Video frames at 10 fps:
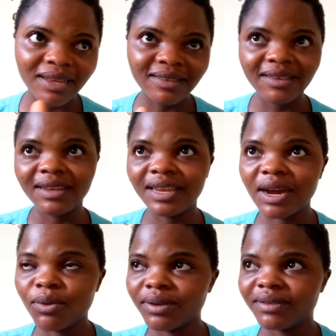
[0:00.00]
let's say
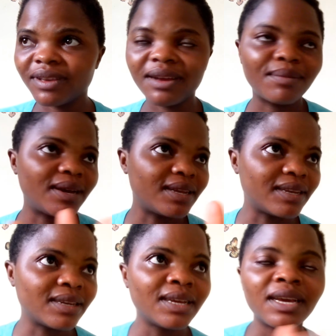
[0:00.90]
their WhatsApp,
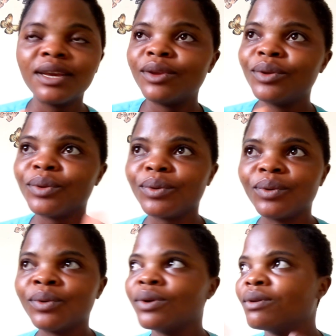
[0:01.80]
and you
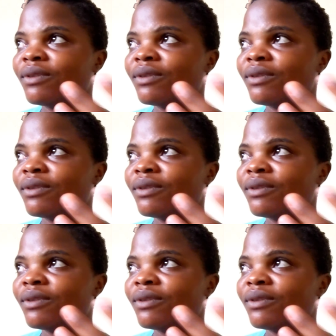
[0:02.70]
know,